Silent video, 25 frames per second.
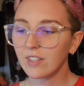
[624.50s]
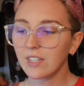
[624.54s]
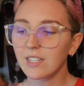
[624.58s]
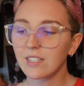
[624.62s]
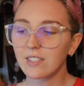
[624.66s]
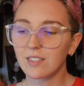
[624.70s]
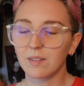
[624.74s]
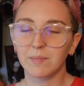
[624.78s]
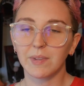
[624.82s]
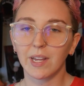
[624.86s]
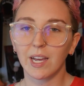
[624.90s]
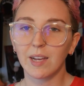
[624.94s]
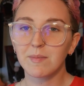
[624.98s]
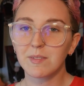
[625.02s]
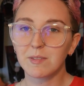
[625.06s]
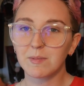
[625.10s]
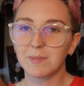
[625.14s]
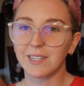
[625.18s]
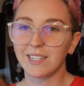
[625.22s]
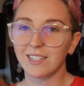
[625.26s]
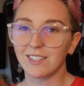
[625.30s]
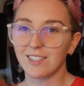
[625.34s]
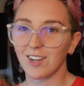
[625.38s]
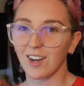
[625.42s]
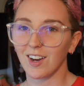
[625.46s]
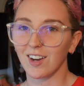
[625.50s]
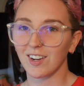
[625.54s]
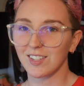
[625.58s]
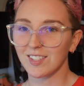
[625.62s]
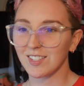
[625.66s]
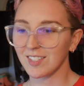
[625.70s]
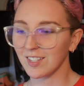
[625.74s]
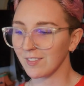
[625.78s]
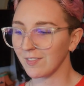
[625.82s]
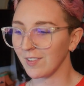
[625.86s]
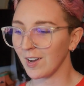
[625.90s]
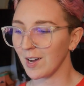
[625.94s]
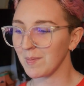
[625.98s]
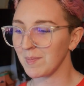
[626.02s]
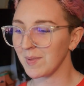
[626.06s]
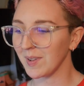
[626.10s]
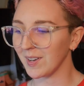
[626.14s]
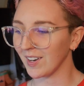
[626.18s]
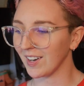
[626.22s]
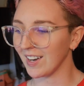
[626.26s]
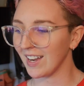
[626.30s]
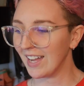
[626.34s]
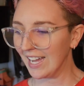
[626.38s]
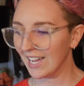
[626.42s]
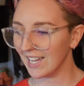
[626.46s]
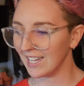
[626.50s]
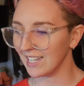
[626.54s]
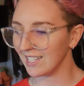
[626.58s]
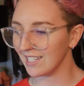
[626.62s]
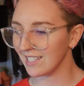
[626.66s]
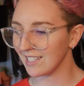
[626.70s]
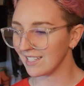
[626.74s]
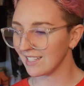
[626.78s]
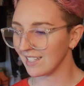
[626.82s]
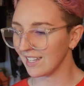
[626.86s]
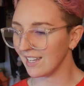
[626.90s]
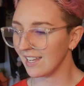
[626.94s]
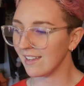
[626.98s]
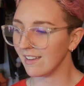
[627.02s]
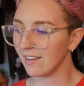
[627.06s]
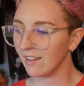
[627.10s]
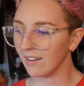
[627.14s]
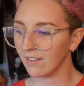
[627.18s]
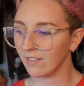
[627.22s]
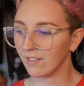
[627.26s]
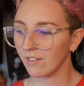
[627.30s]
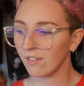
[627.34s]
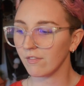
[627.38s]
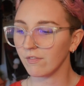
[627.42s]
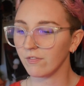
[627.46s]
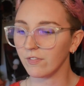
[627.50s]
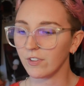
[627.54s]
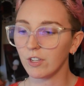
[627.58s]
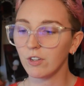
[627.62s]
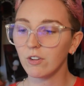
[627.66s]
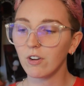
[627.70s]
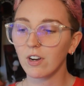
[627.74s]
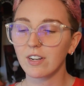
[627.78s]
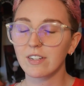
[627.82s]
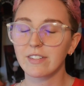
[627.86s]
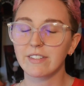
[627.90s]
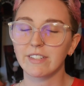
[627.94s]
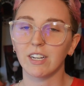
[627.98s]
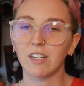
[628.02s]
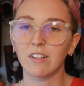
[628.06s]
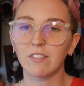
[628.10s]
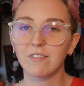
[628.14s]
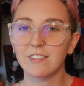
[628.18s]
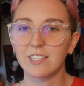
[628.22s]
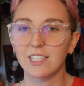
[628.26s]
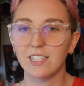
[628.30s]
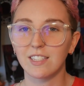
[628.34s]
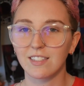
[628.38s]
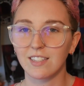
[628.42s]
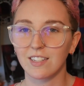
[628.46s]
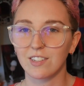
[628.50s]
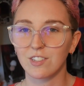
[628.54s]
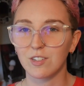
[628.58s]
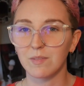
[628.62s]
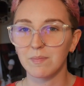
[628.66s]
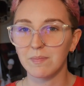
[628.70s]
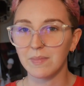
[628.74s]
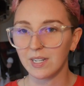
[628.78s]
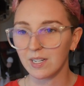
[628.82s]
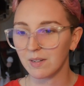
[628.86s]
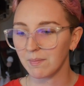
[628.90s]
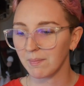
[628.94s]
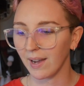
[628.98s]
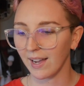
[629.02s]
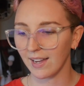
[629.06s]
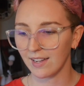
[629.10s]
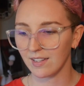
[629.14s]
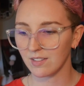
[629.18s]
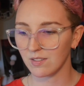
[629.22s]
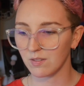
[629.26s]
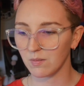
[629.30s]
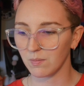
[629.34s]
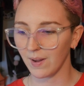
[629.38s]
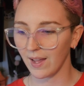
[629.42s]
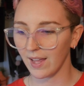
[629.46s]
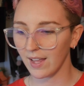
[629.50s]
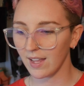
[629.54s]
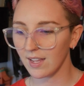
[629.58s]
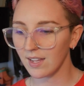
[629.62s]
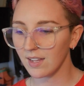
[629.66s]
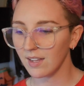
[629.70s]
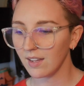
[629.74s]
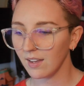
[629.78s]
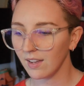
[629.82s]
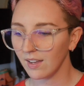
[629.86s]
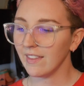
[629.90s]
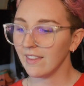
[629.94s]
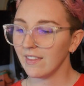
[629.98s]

like sometimes we can talk stuff up in our heads and view ourselves in such a minimized way.